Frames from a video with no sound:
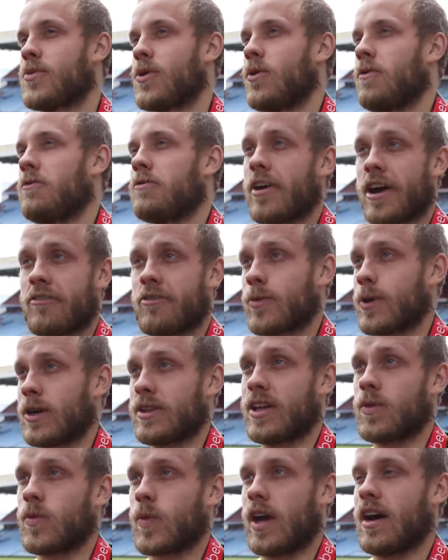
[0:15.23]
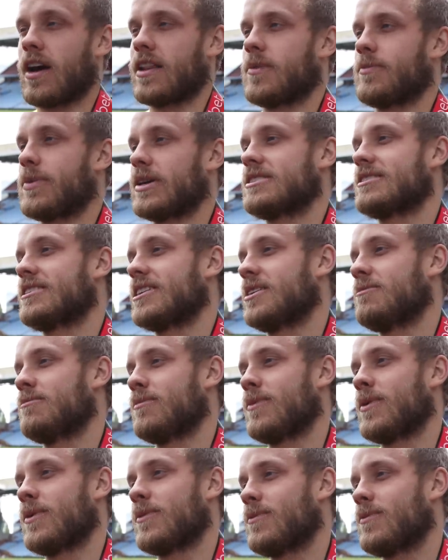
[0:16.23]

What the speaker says: prove everyone that we are the best team